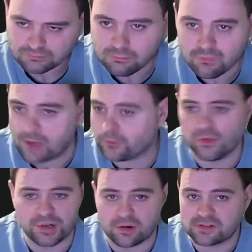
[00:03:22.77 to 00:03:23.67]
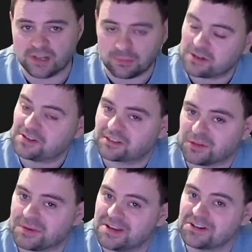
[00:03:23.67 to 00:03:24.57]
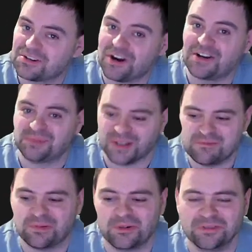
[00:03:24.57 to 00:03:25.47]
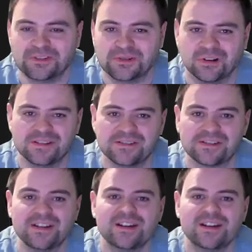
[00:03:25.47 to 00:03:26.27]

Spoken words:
I've got the docs up because that's going to be incredibly important to us